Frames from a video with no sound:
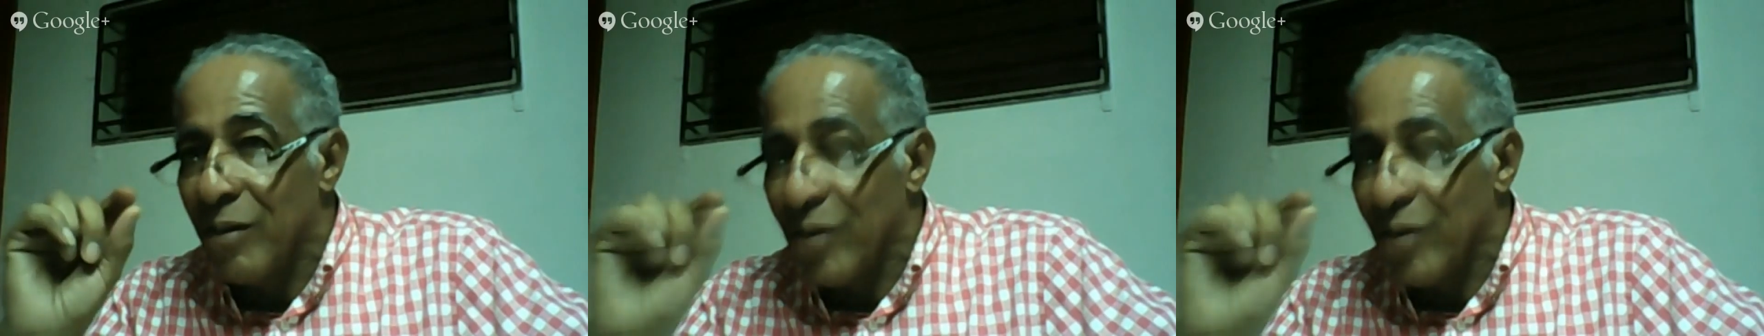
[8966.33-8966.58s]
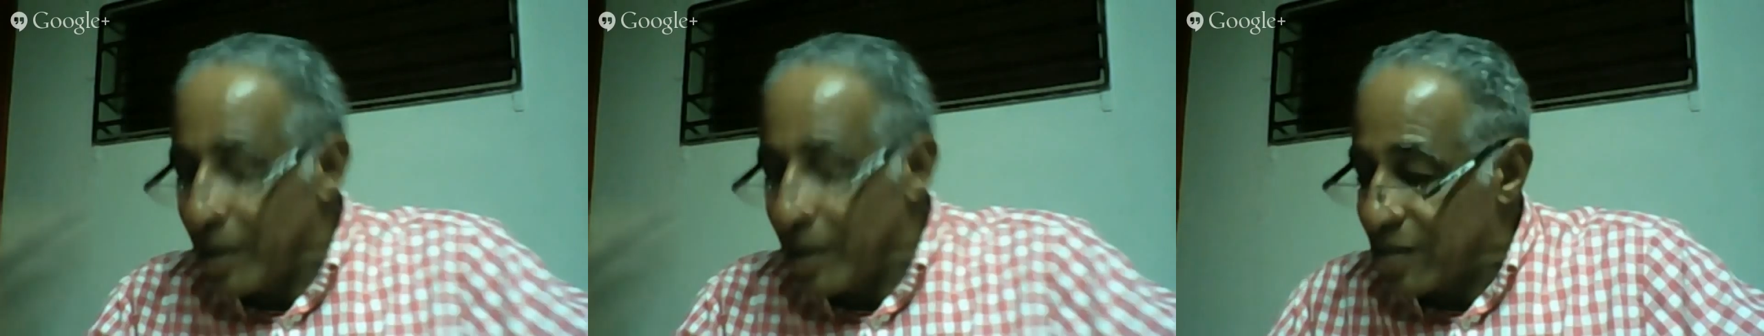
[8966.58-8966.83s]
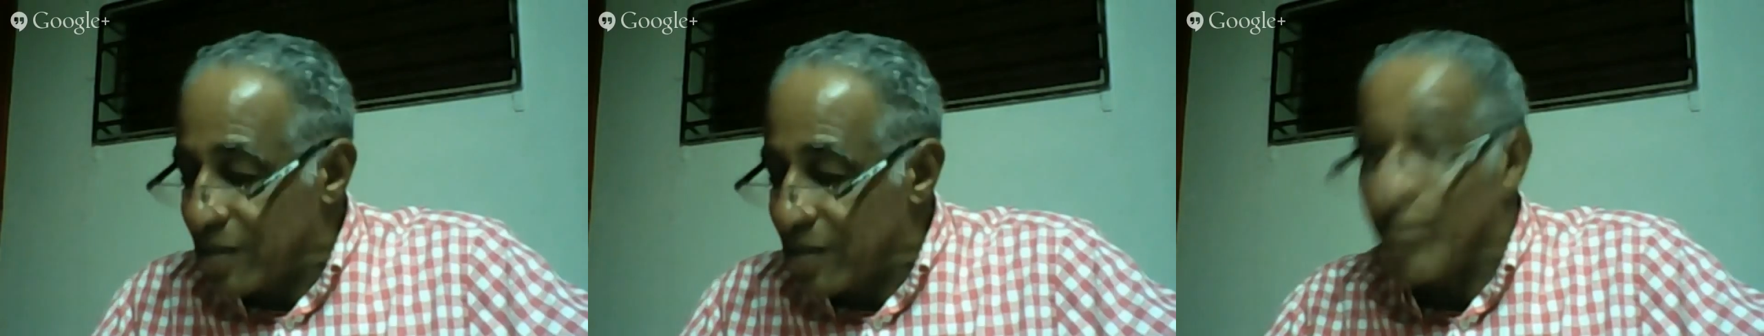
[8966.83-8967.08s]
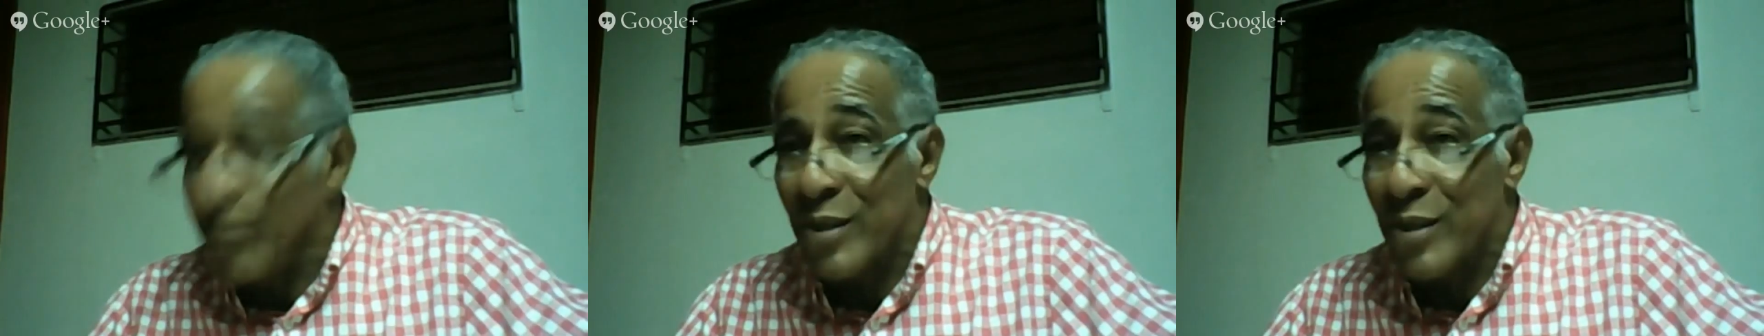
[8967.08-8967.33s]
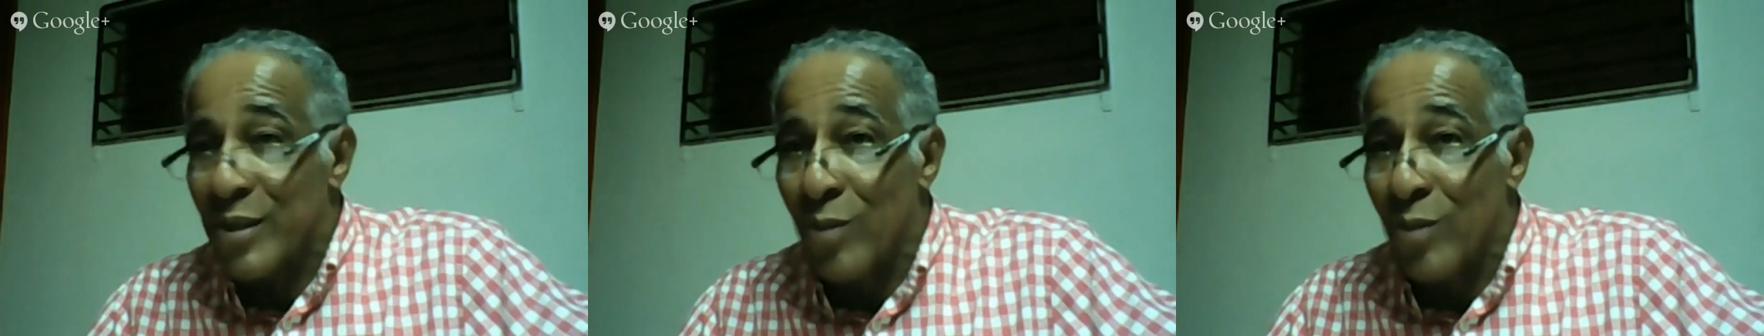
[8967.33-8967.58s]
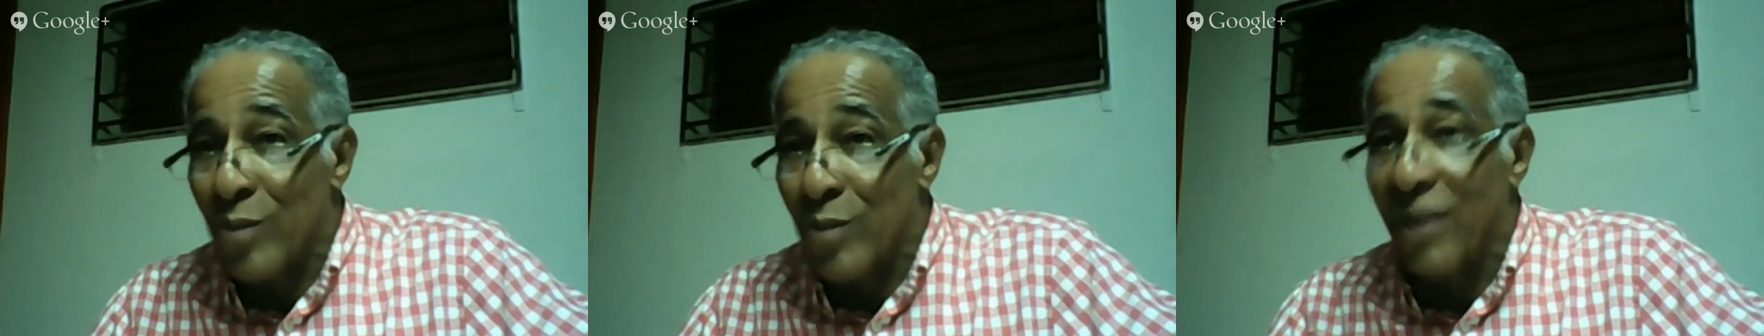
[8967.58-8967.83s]
in something
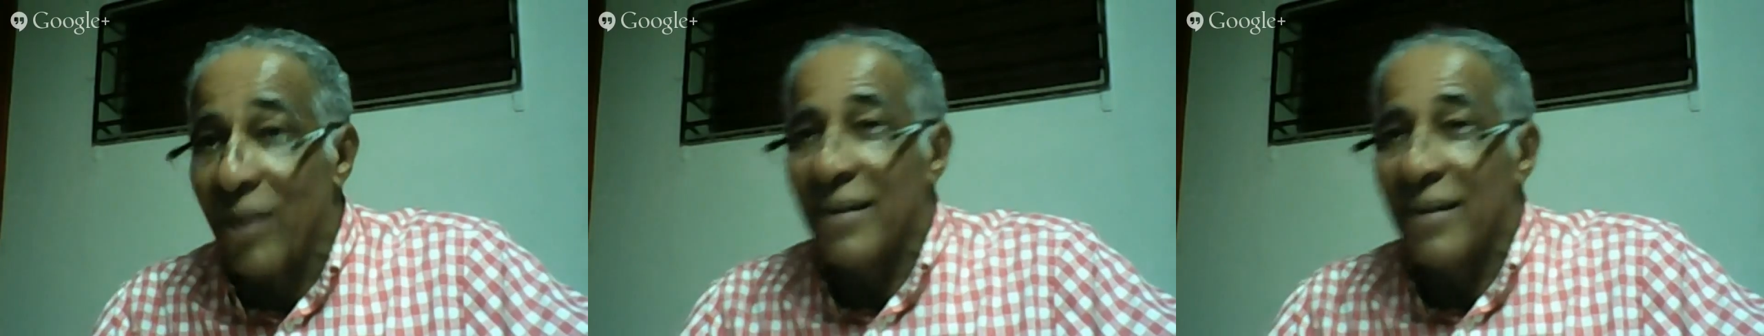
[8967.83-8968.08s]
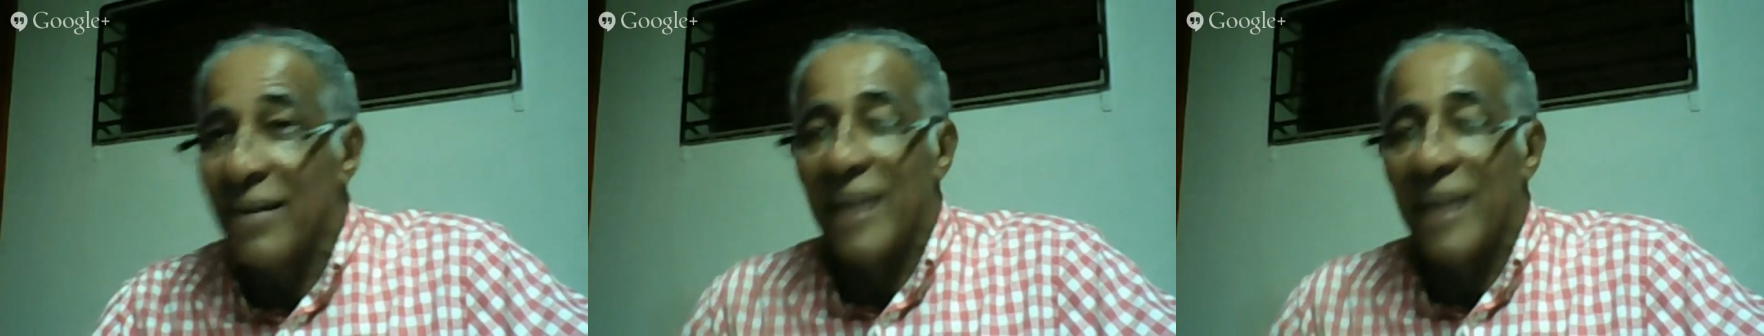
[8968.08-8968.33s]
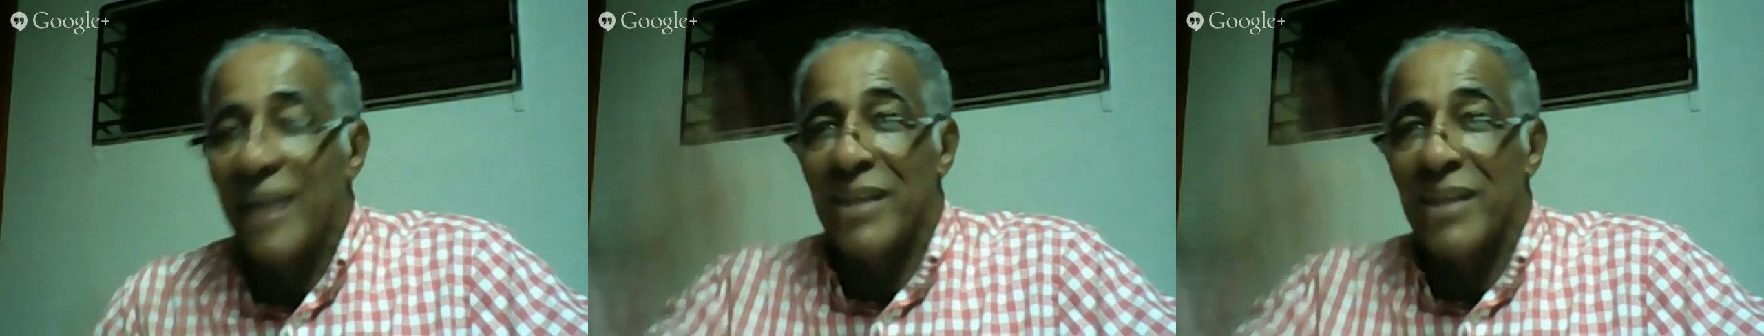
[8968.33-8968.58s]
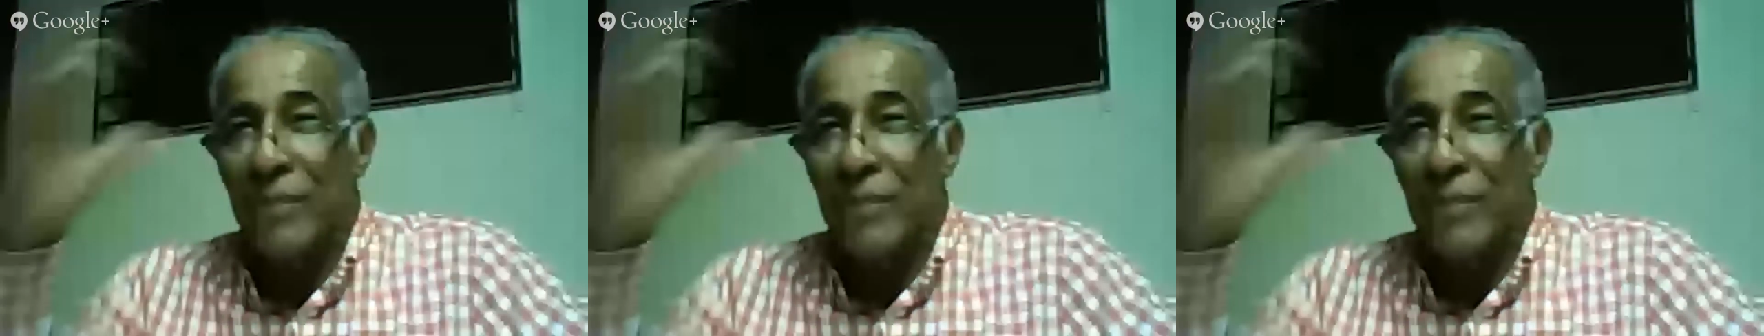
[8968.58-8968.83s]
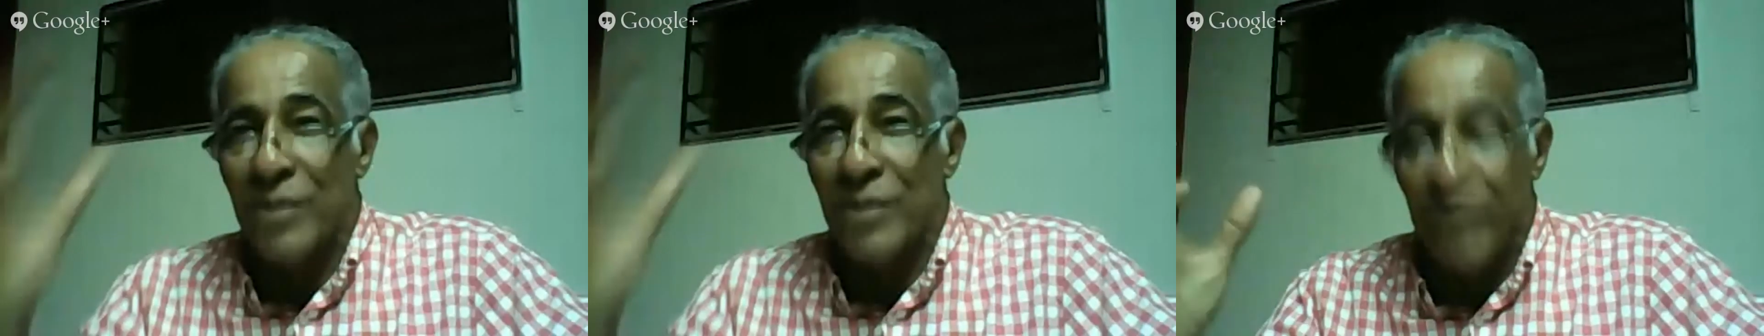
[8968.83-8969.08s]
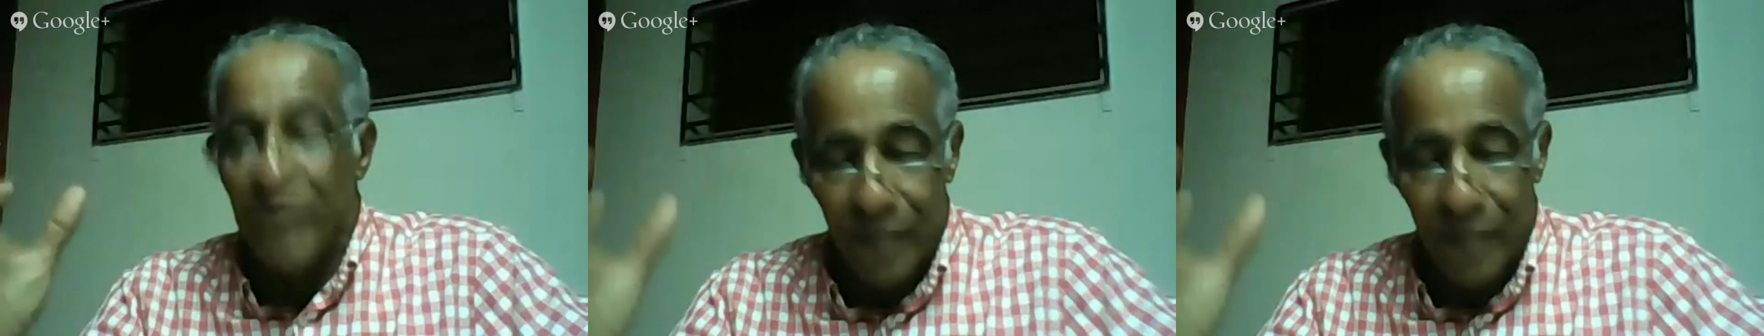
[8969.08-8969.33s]
small and you give them
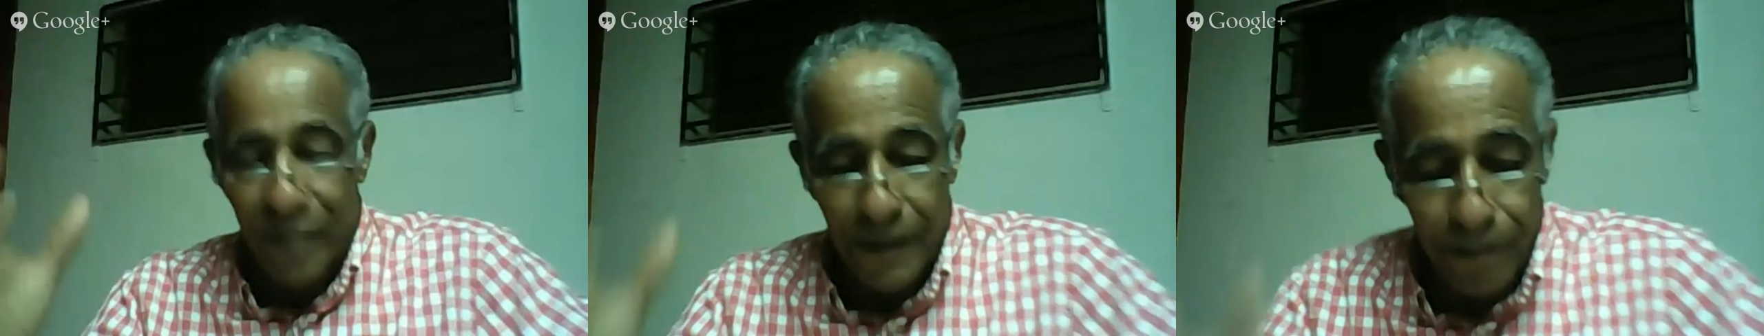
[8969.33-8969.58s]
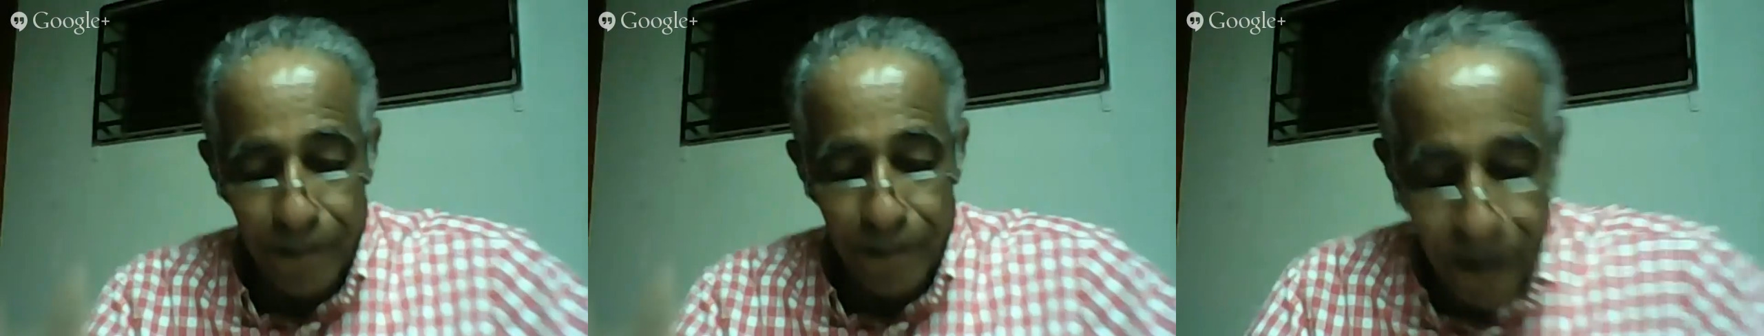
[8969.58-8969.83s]
something bigger.